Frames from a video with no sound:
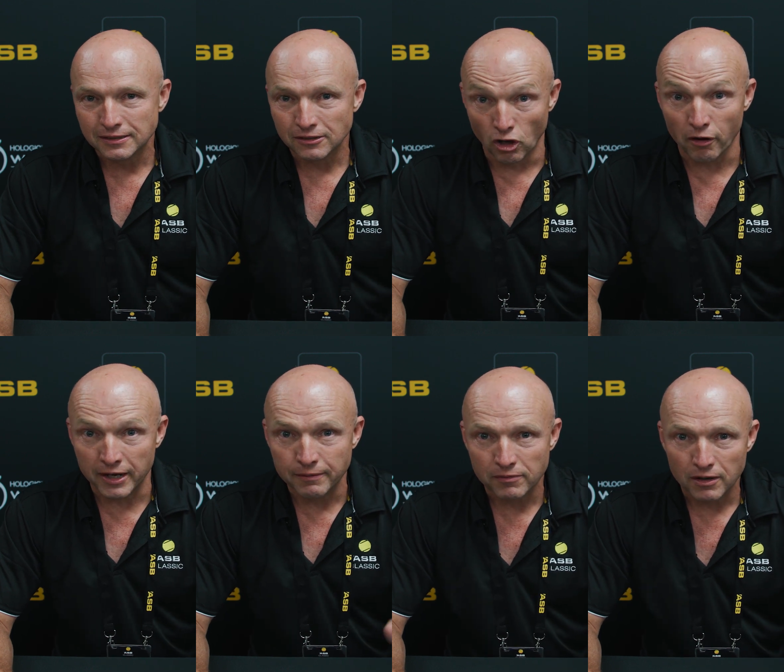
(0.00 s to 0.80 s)

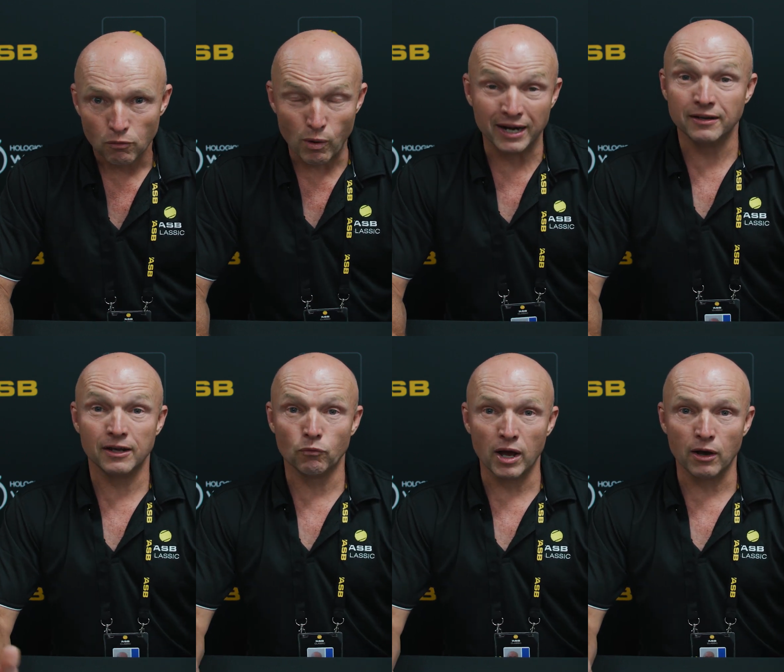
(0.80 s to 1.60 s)
Norrie won
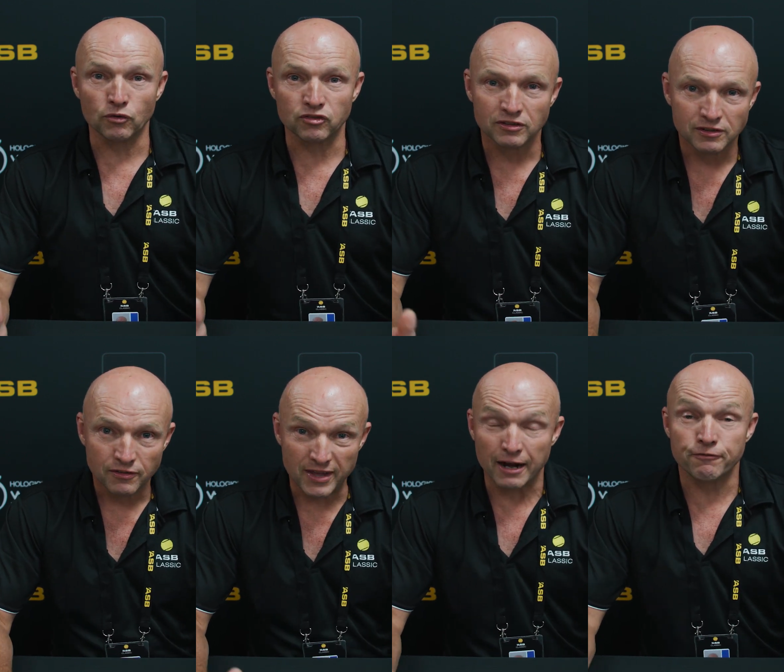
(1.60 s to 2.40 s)
Indian Wells,
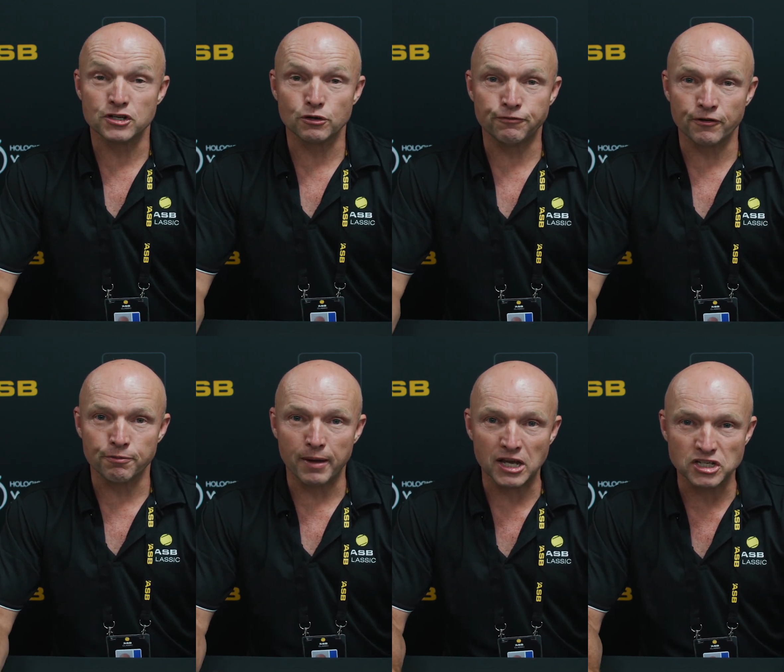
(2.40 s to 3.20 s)
the unofficial
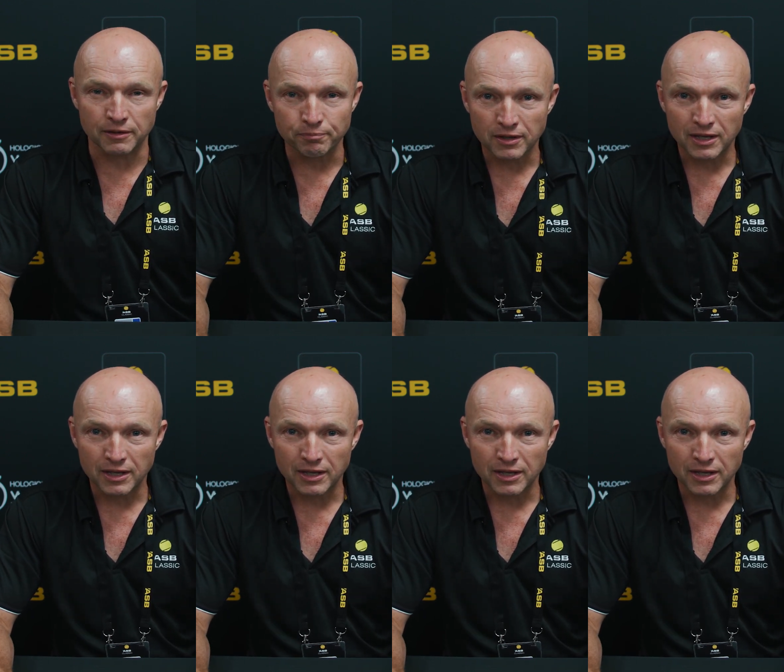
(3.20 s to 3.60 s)
fifth major.